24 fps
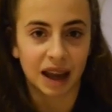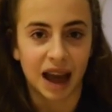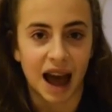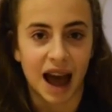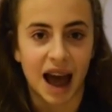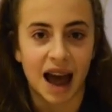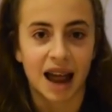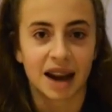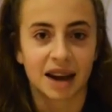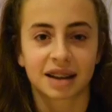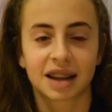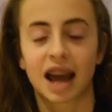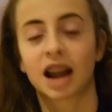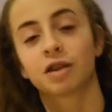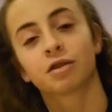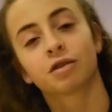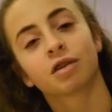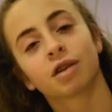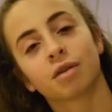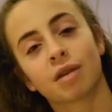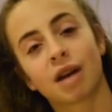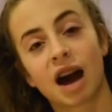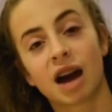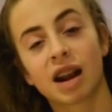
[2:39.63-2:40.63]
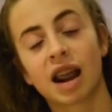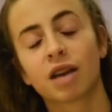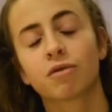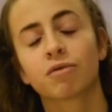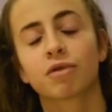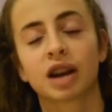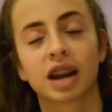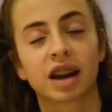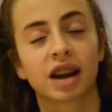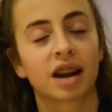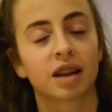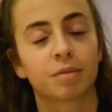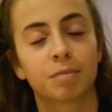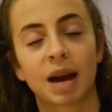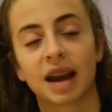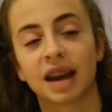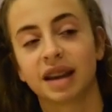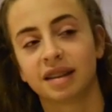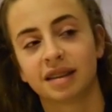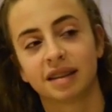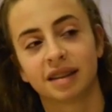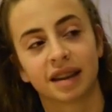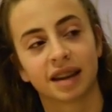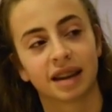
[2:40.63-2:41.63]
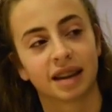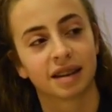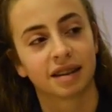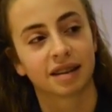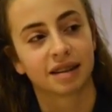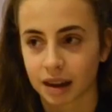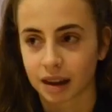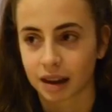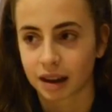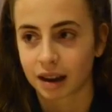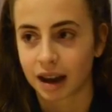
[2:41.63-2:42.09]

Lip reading: and cantering around, had really nice paces,